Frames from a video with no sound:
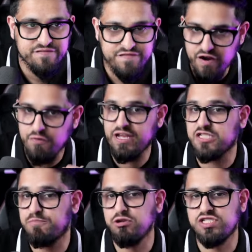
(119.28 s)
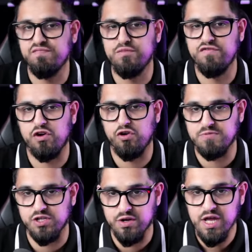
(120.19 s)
very explosive move on crypto?